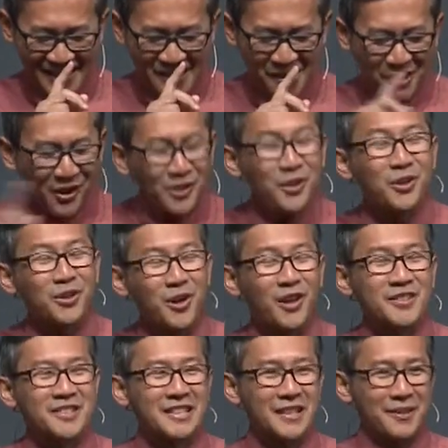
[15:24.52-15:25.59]
All who
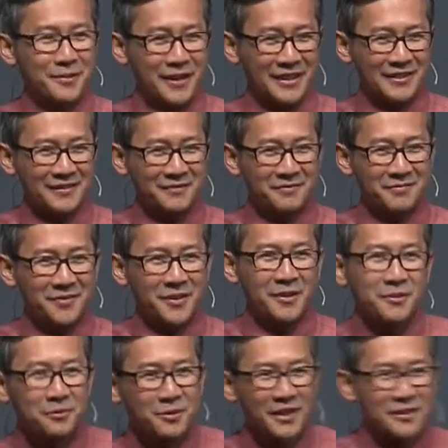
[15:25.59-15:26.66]
consecrate,
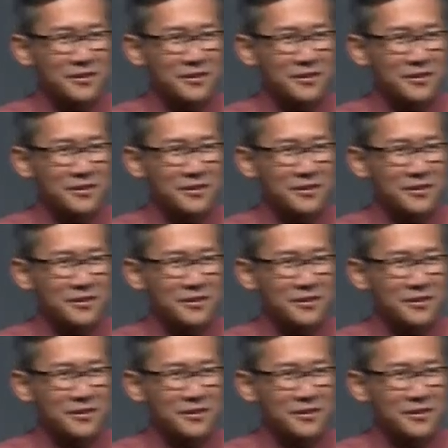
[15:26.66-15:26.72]
what